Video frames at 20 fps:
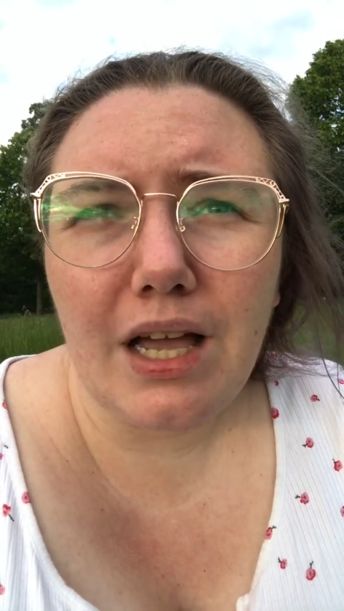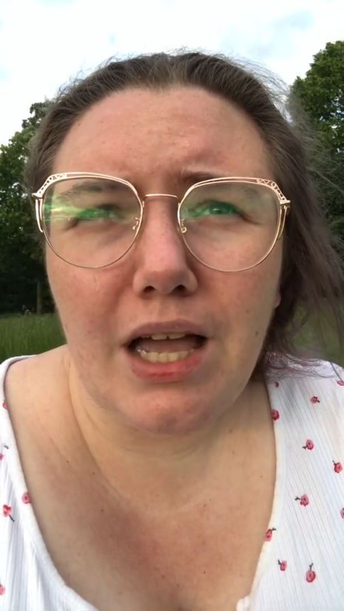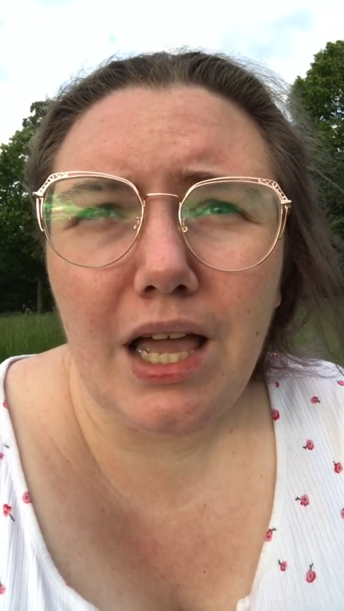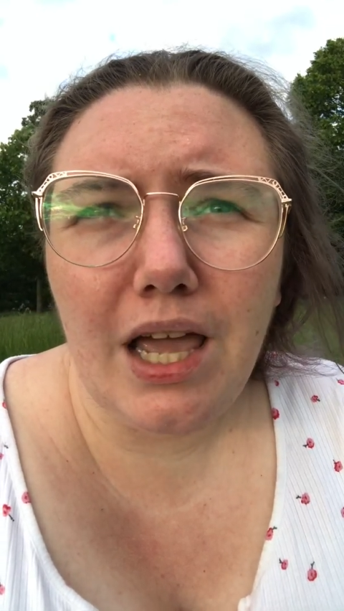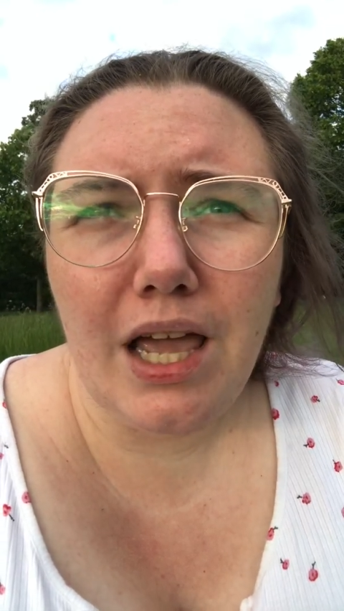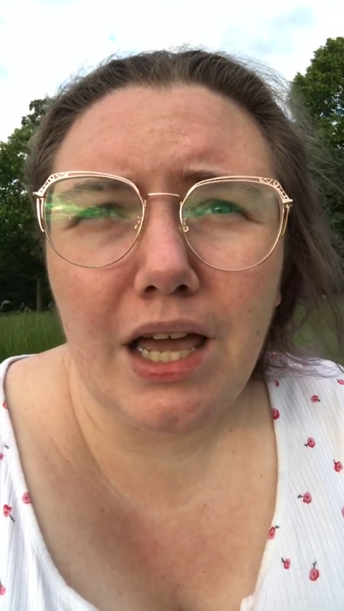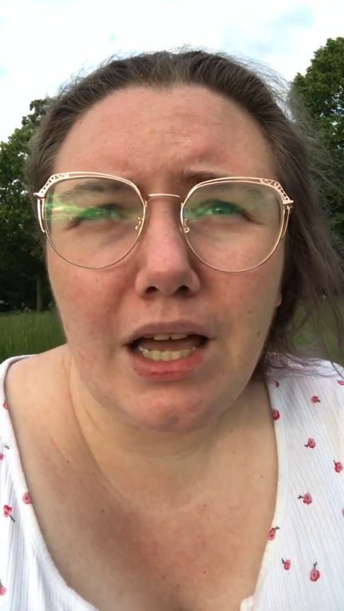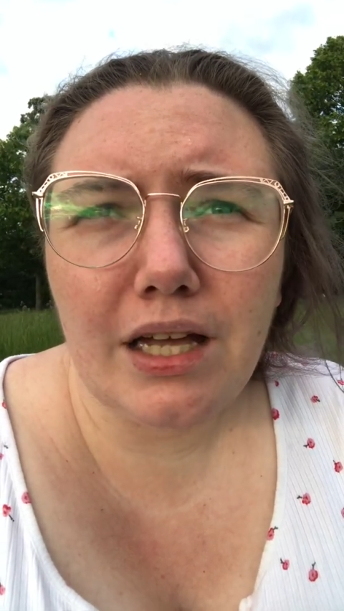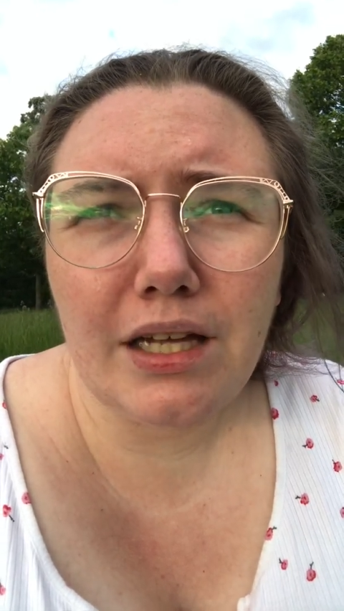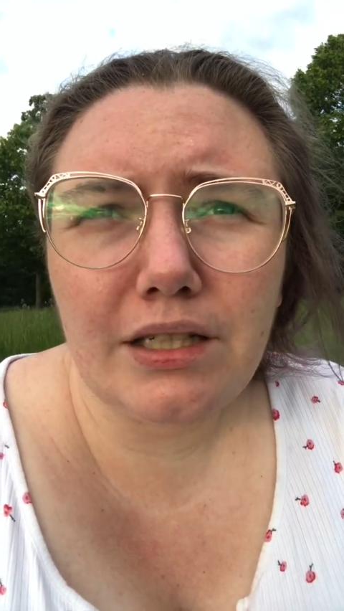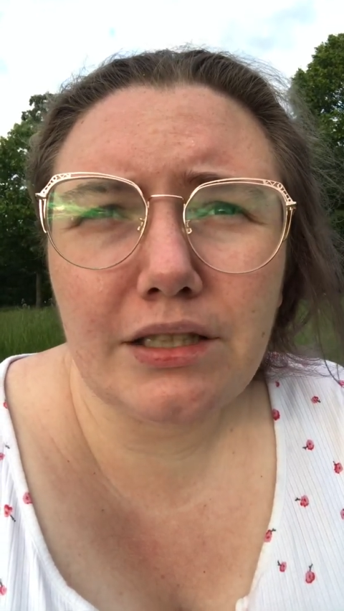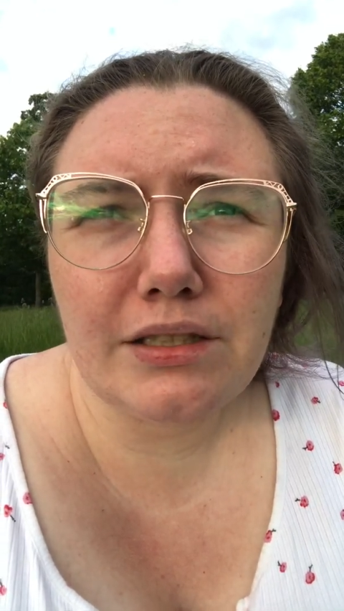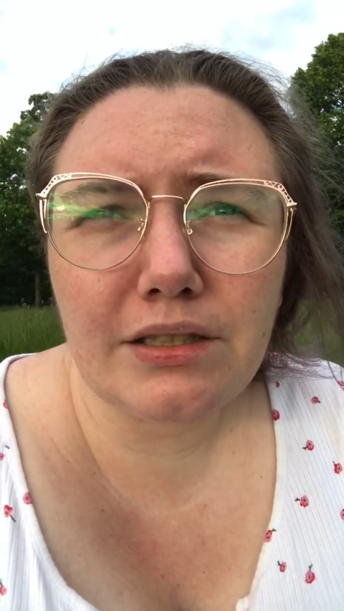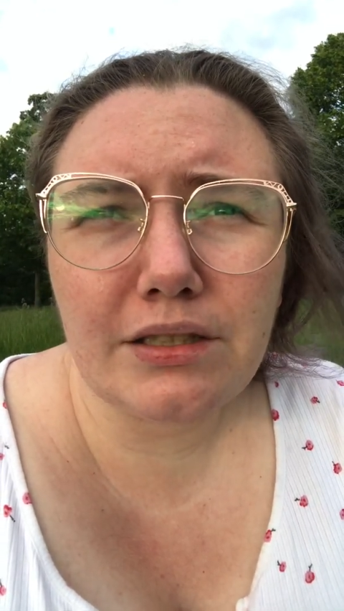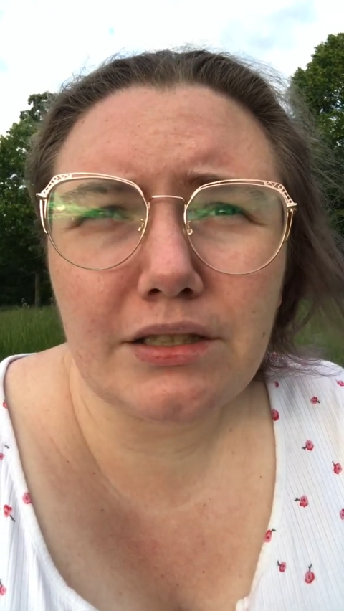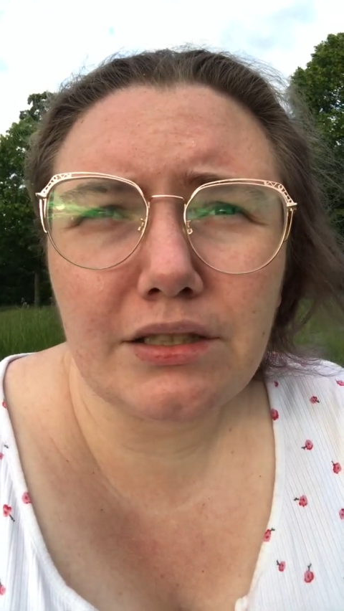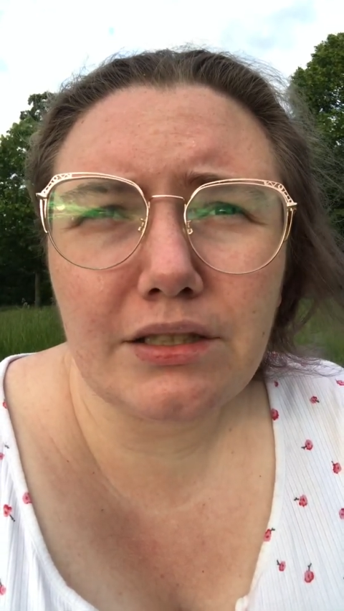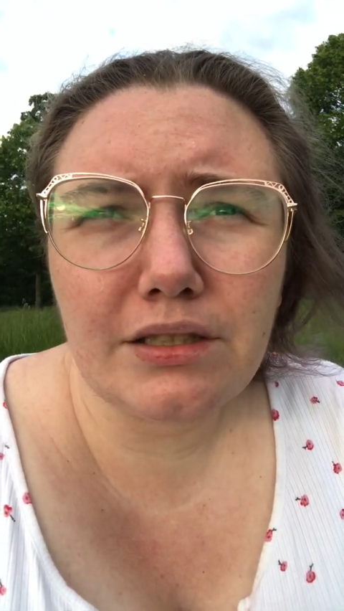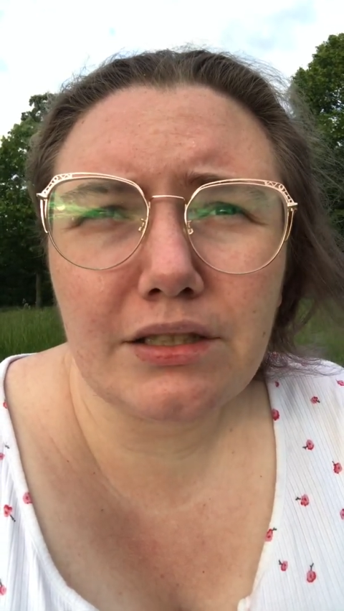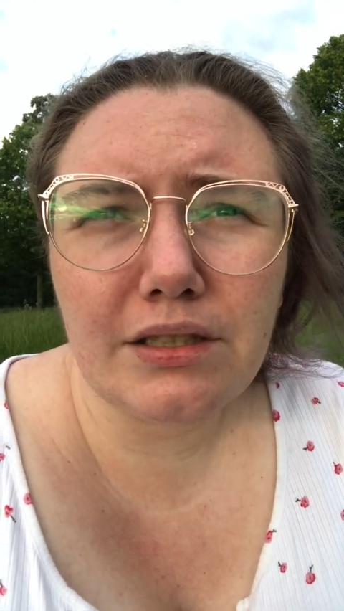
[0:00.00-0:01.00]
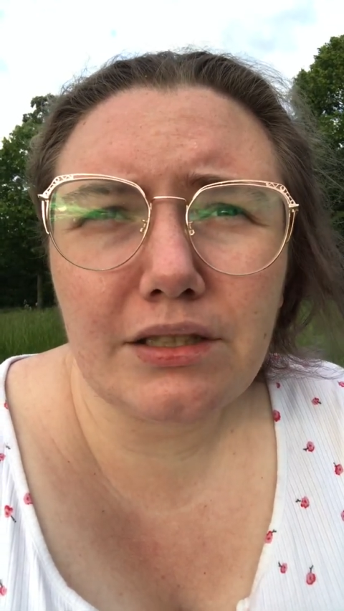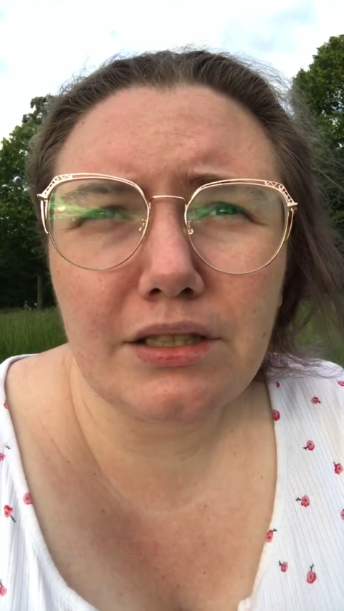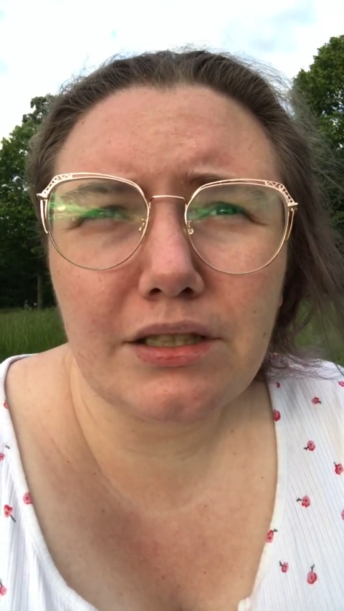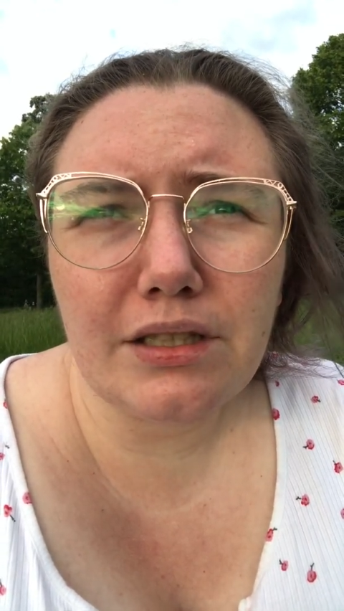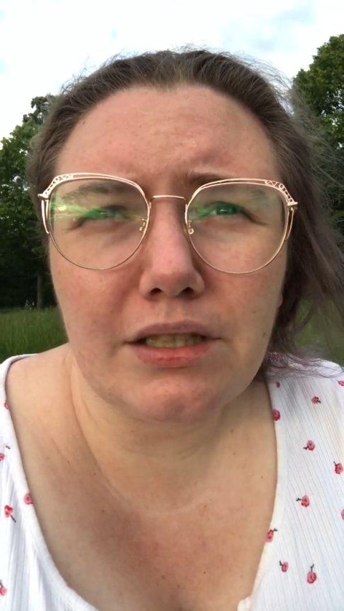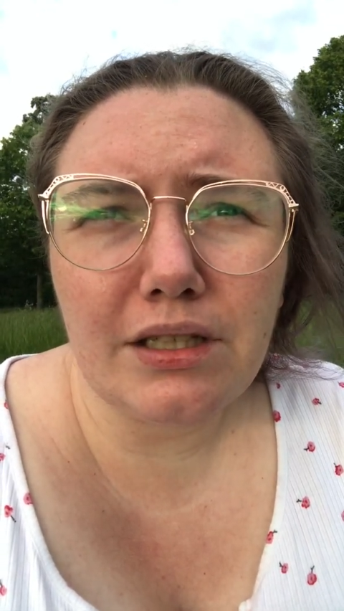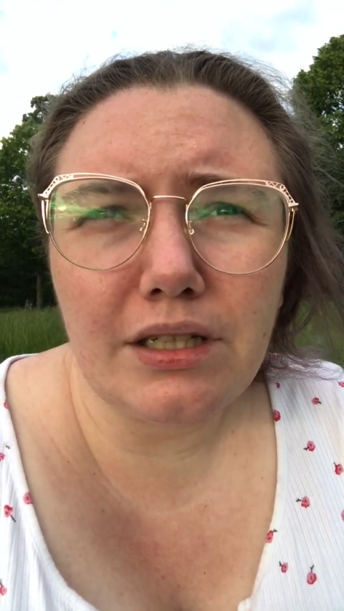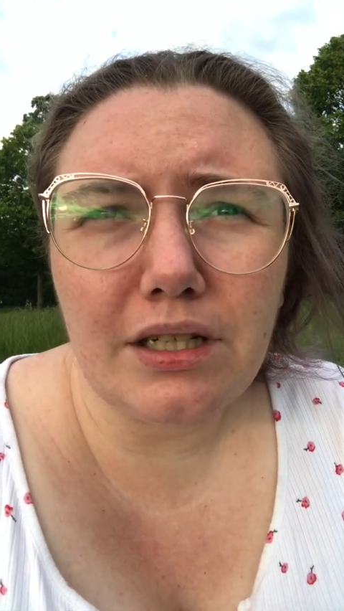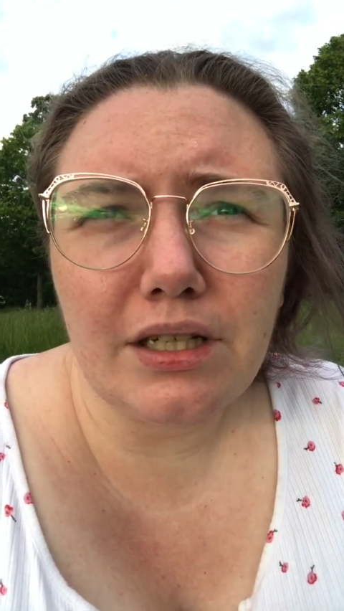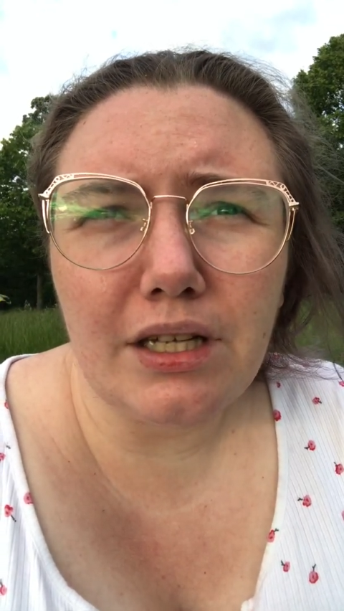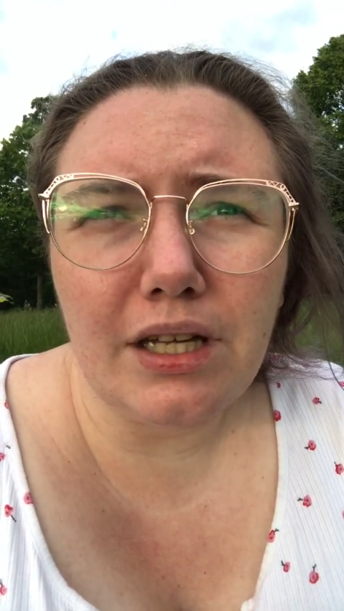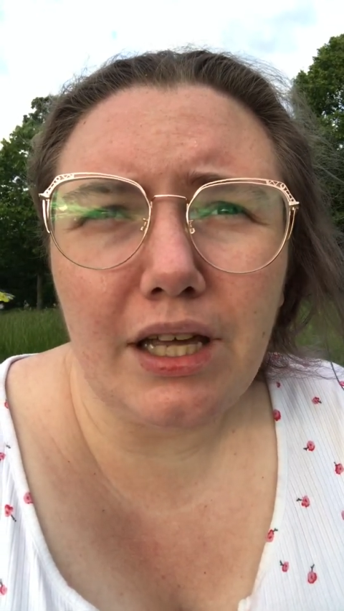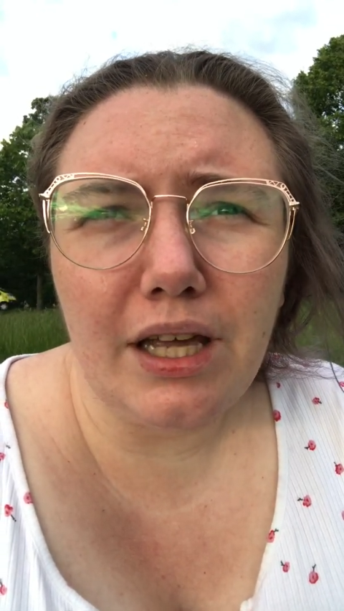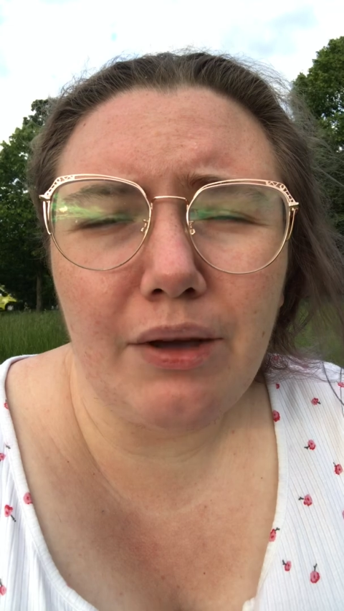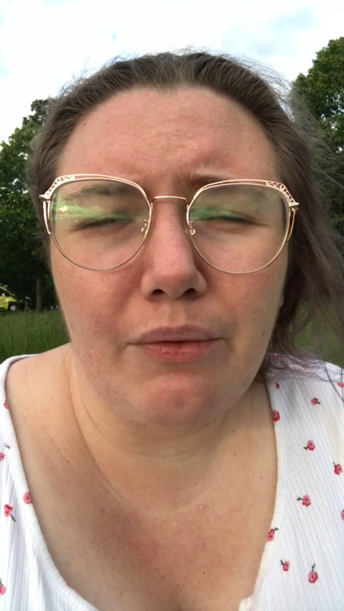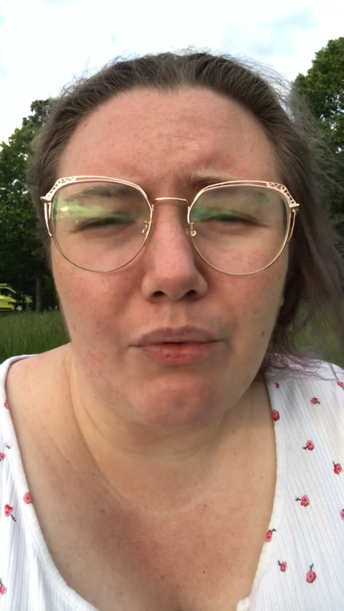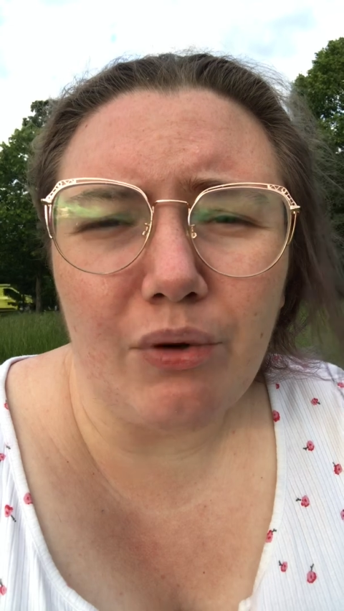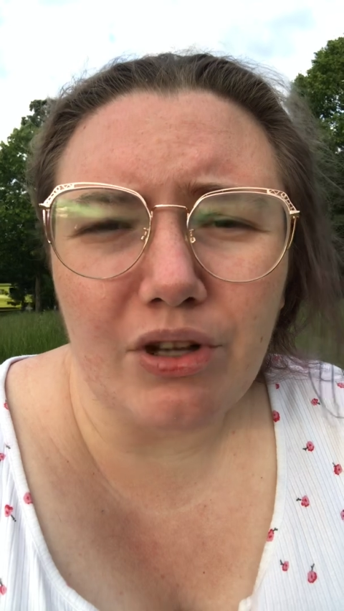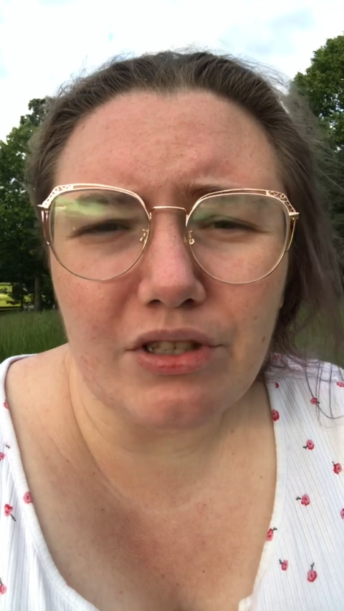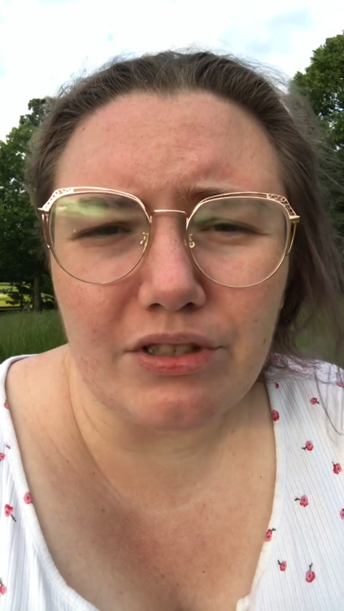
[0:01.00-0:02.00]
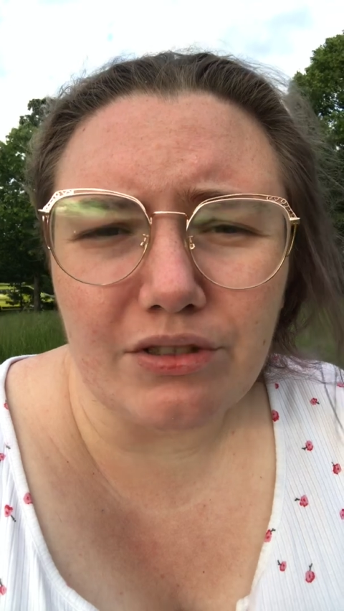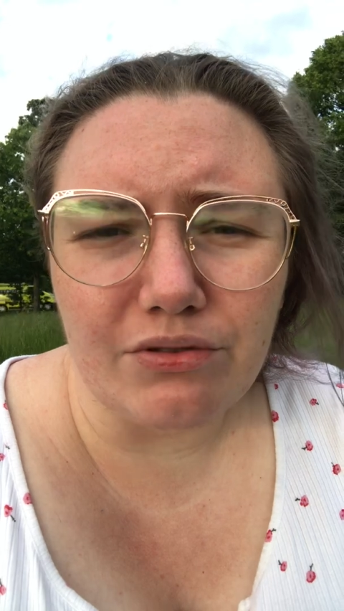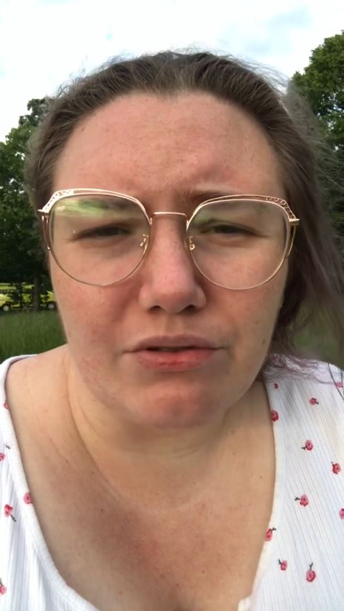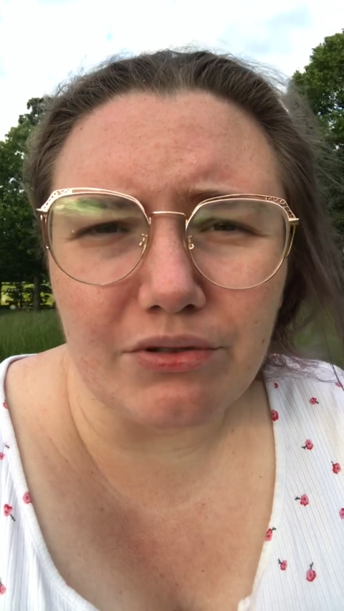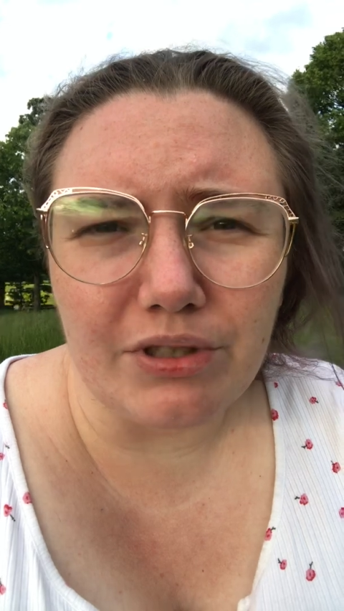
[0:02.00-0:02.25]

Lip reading: and it wasn't